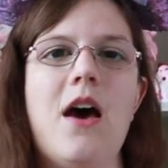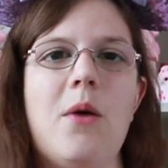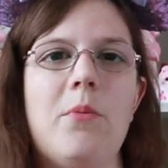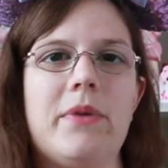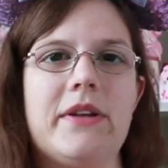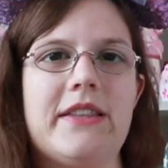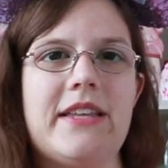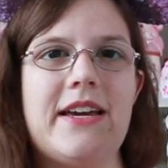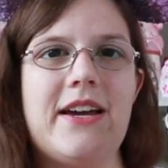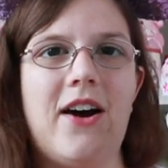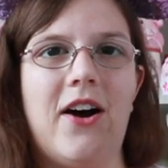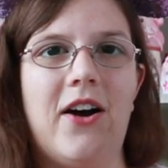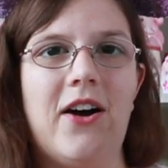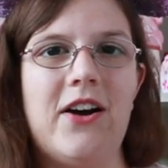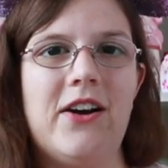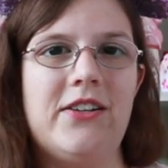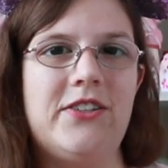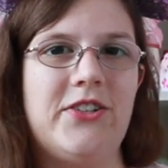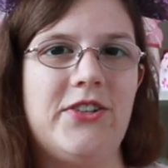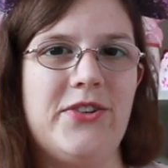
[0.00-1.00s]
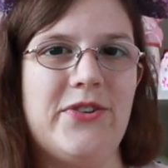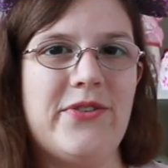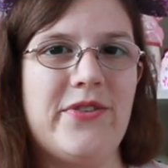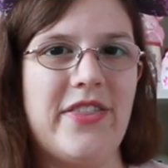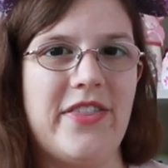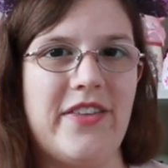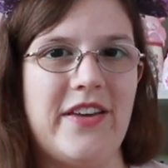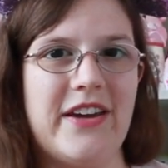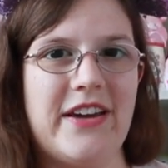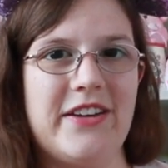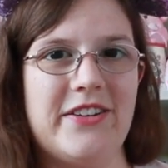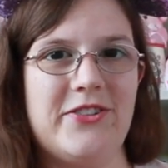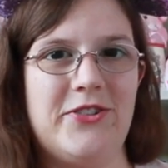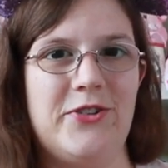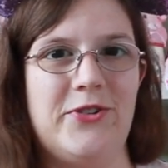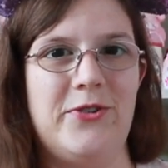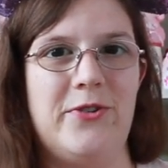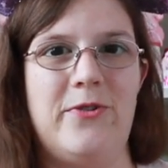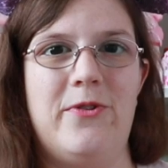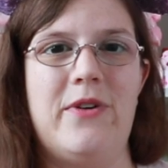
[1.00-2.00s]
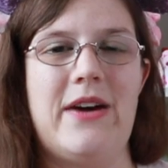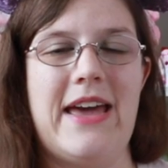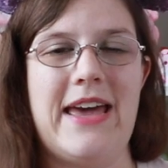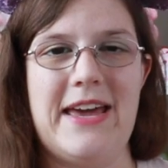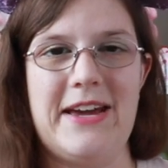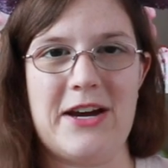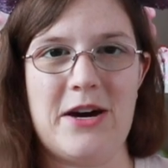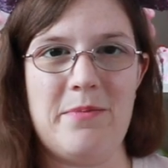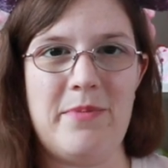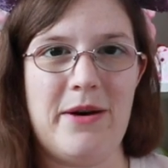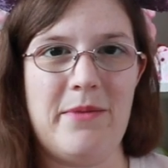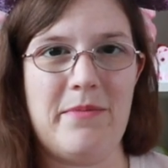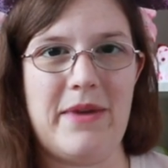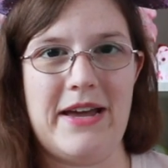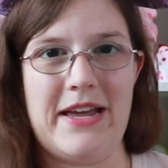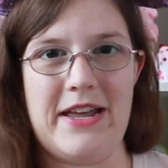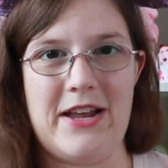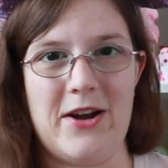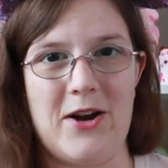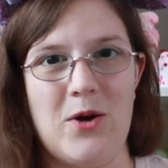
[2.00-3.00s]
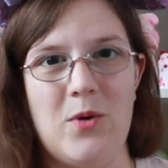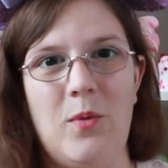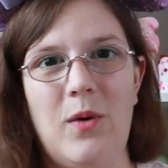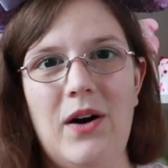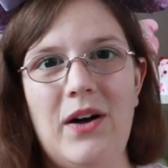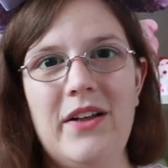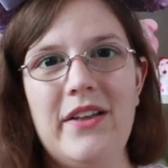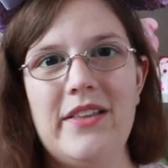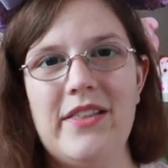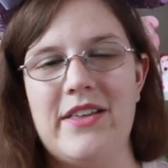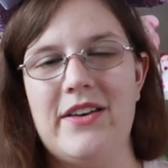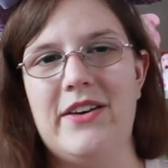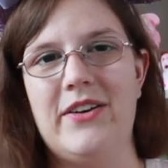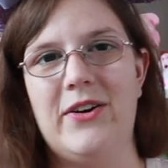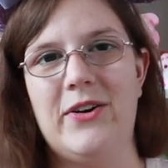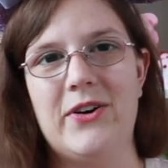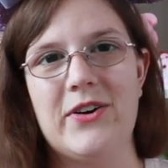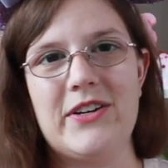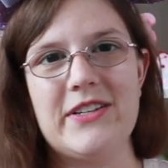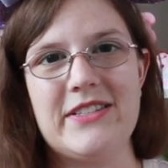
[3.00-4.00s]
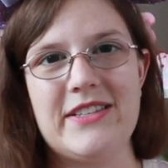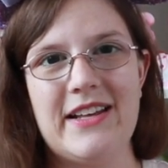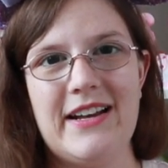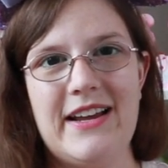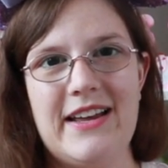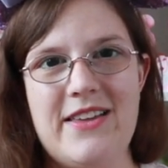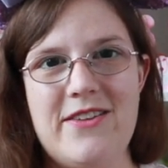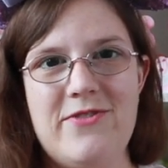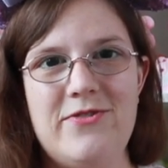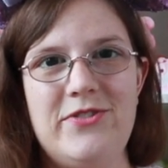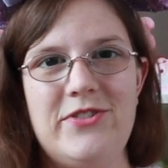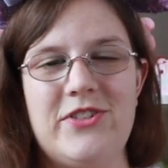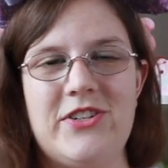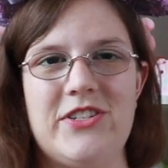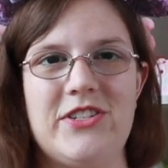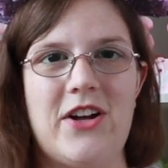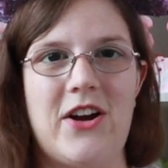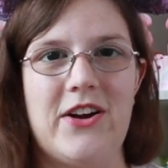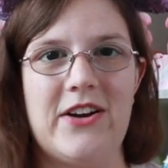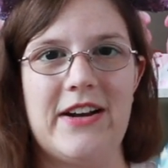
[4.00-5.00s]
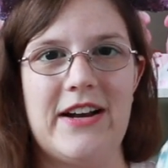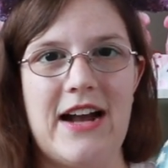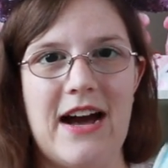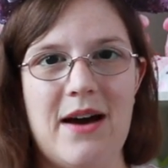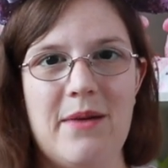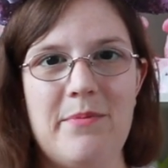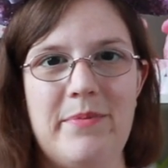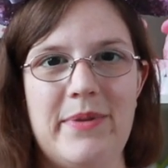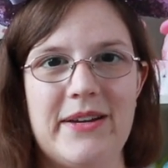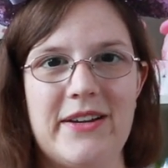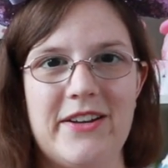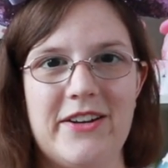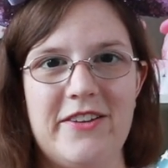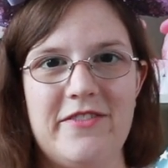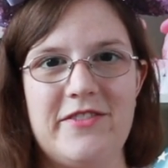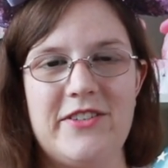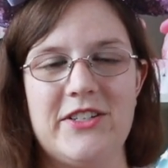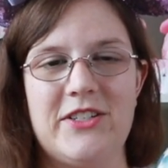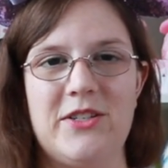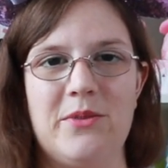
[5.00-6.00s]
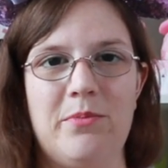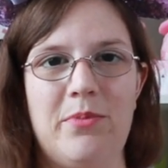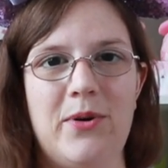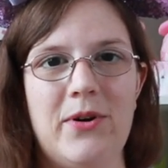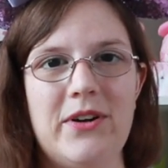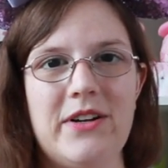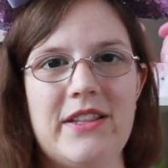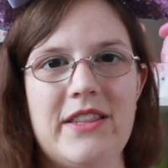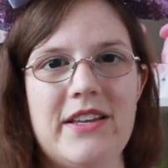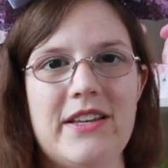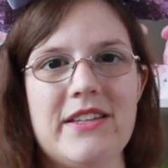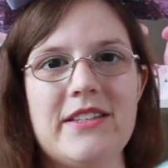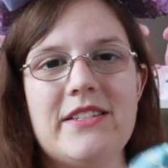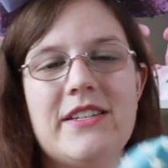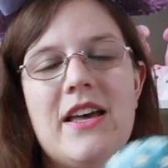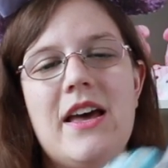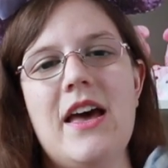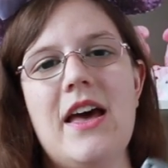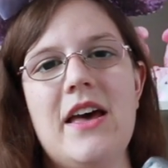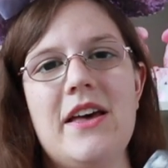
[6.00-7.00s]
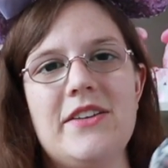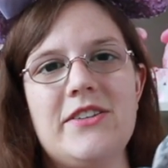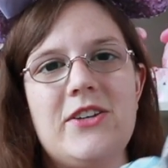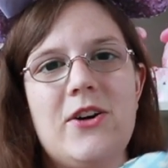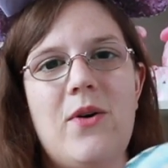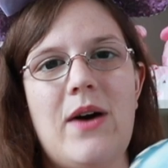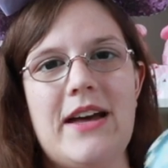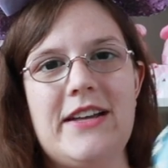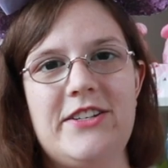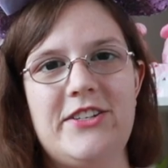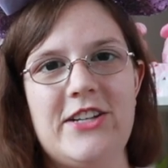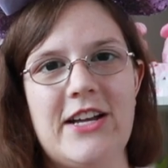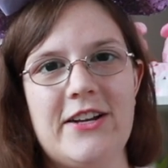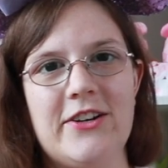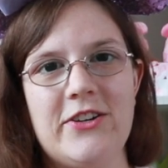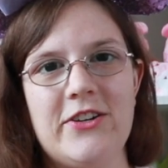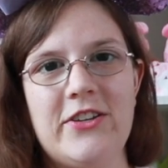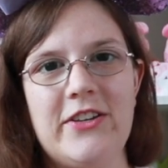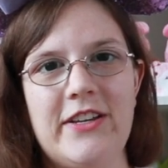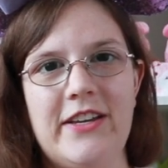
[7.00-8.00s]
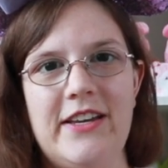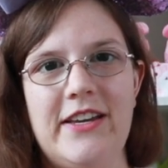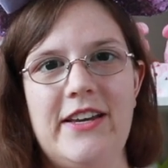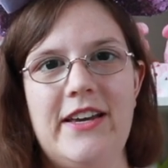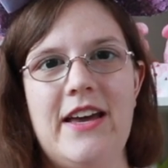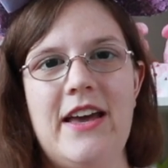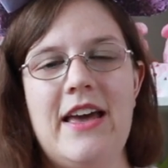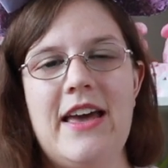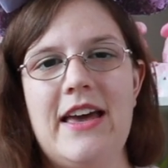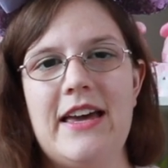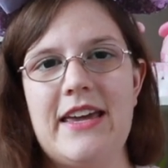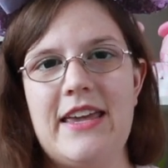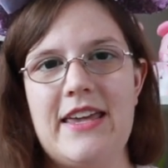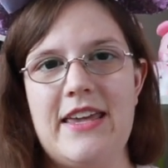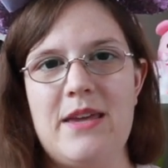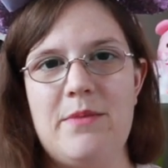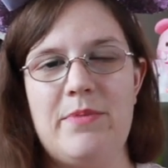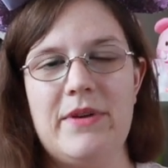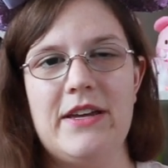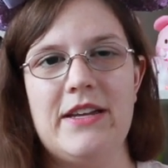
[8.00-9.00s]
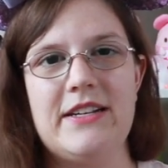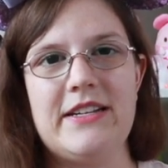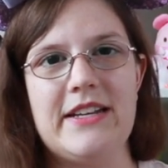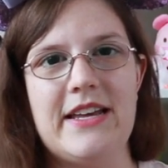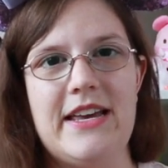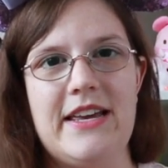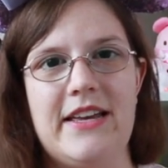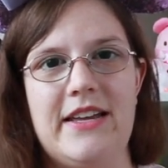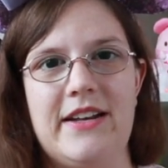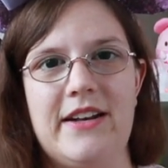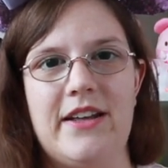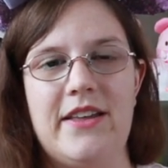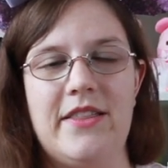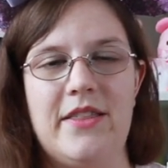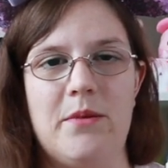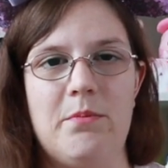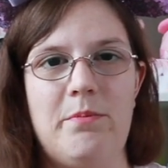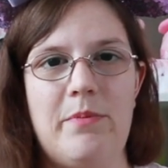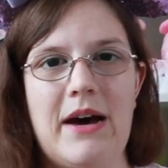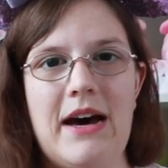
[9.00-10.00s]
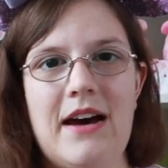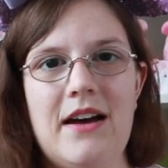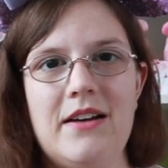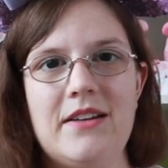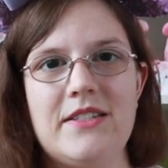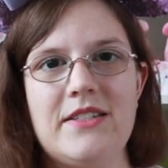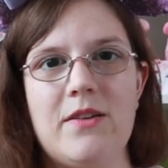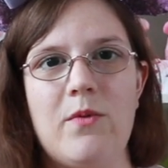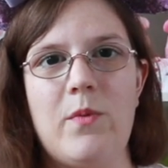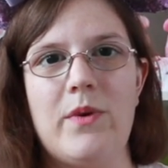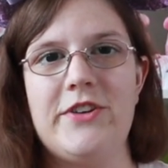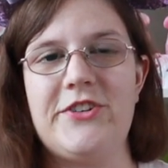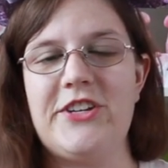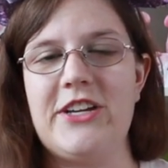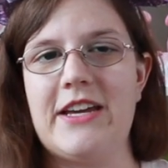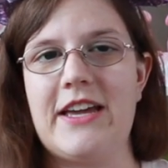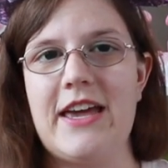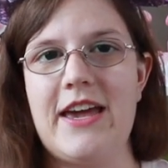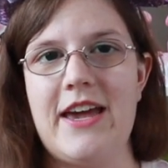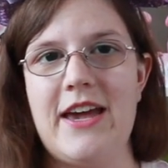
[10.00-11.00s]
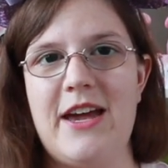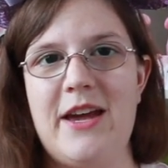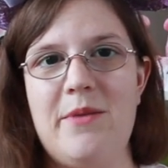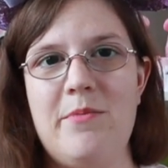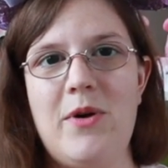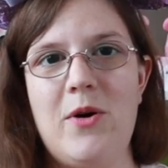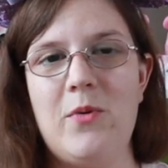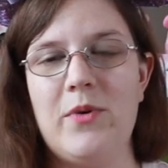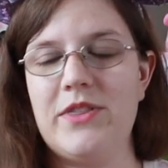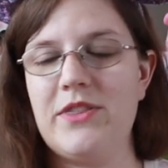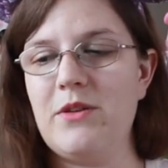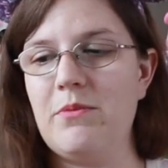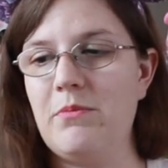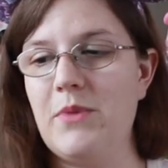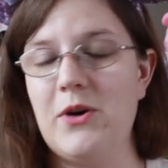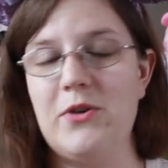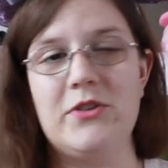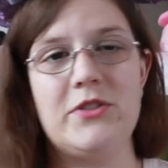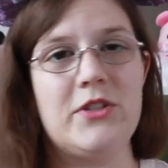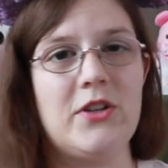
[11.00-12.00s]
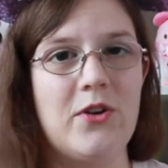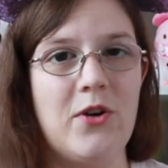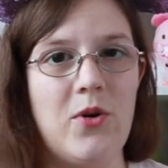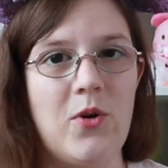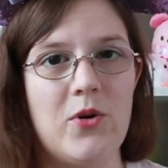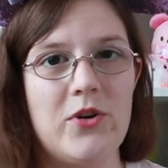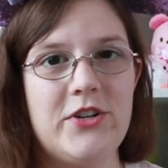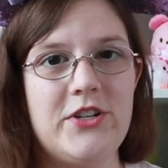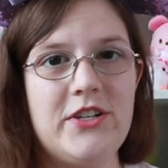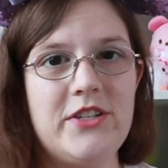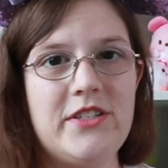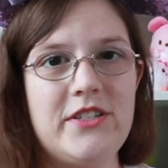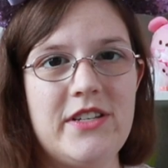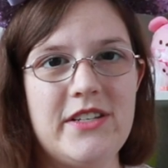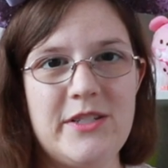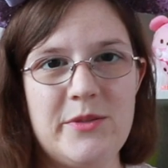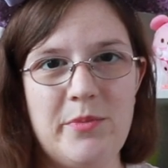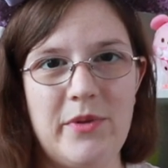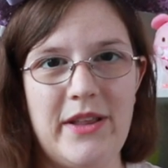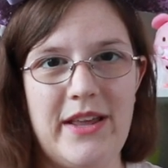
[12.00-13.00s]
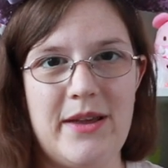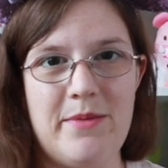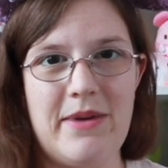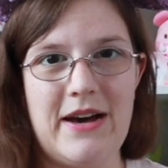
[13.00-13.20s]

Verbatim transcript: but they are too thick to hang up on my ear wall. The hooks that I use just are not big enough to support this, so I generally keep it in the box, which it came with the most gorgeous display